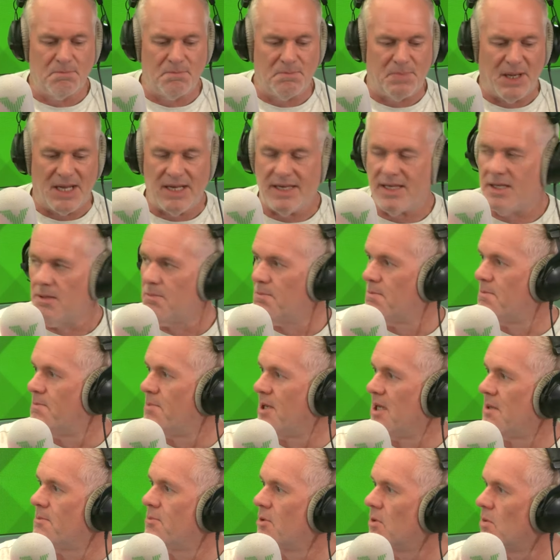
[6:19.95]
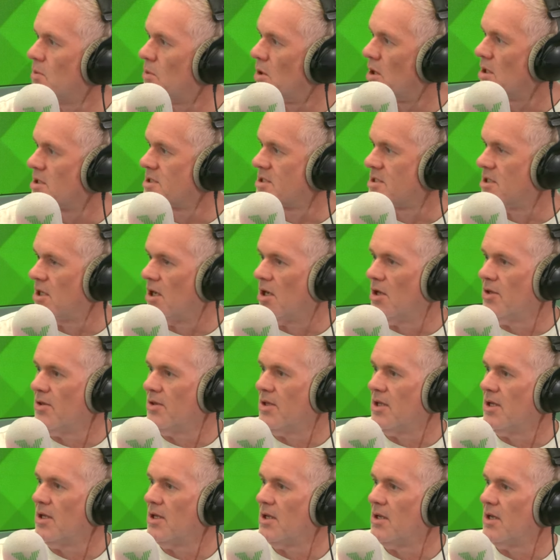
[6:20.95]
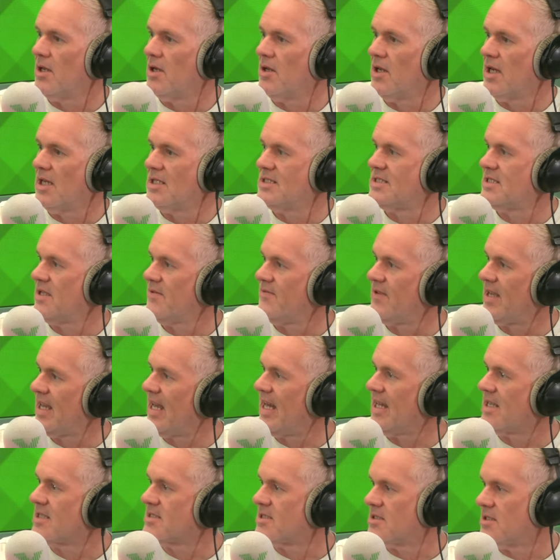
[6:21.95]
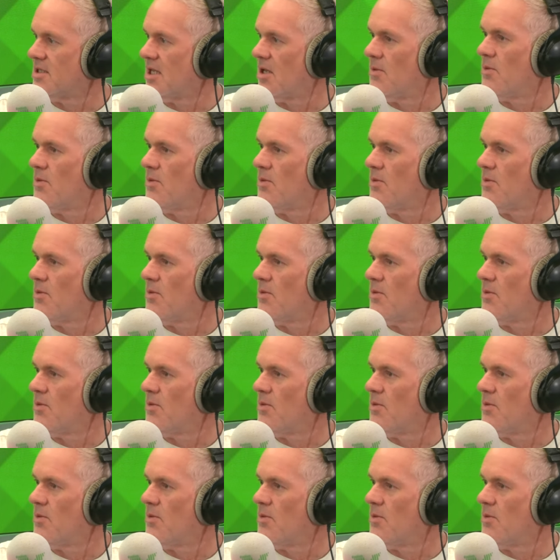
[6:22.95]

billion people watched it on ITVX, and they went